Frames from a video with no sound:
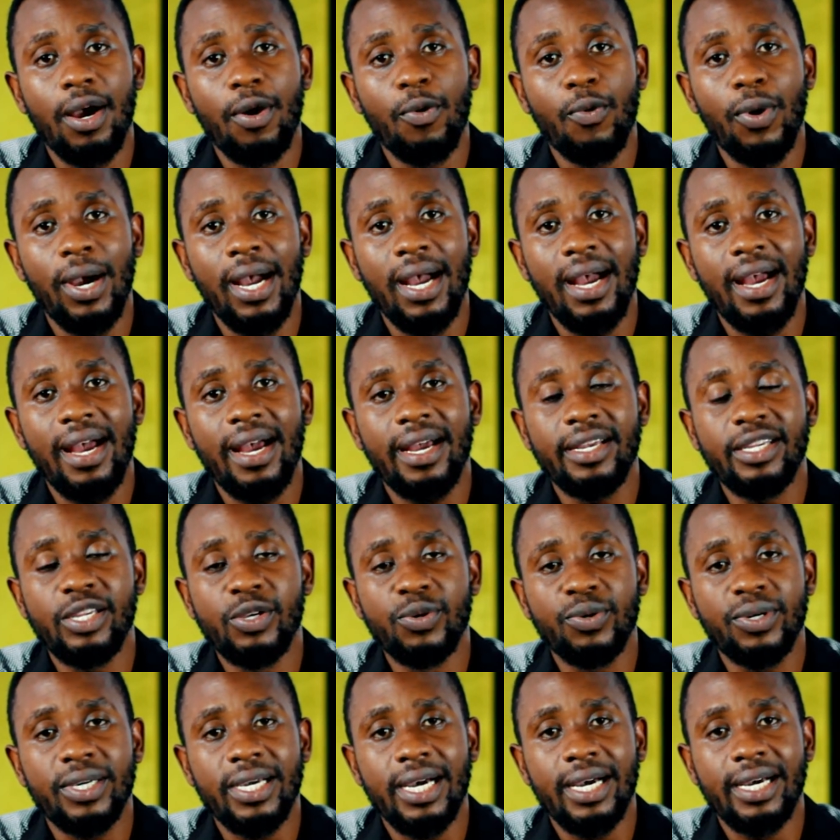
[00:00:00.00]
where you
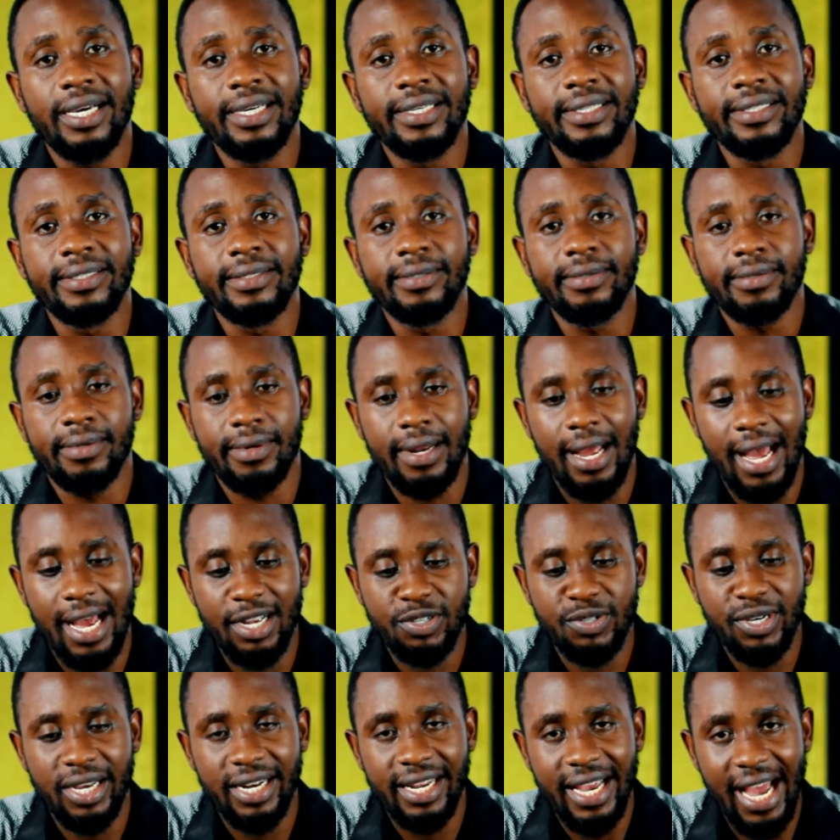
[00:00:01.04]
can
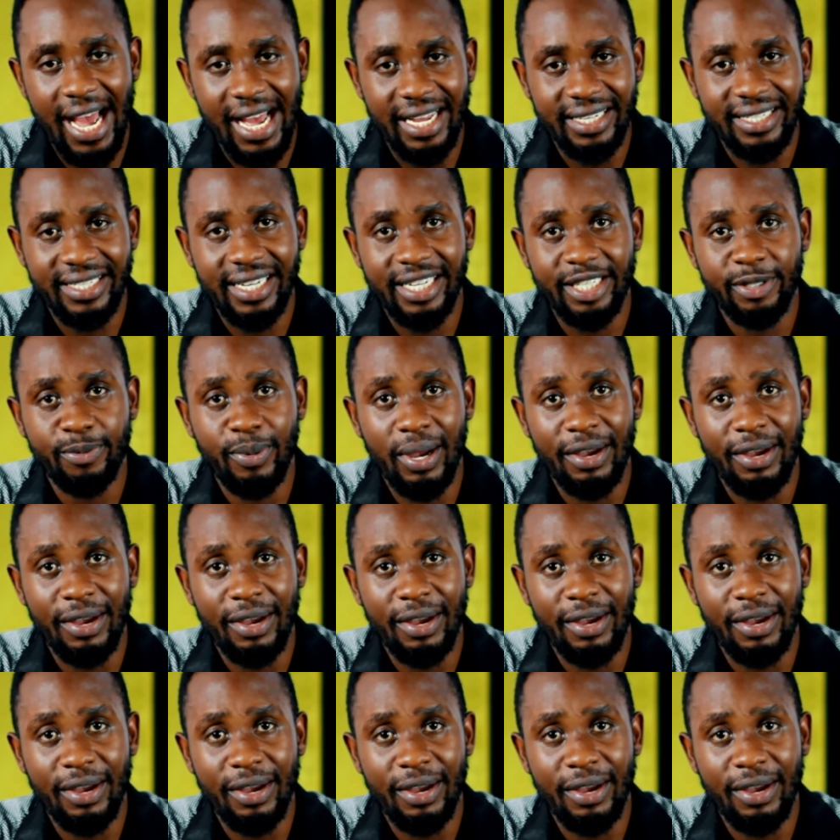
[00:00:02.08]
actually access by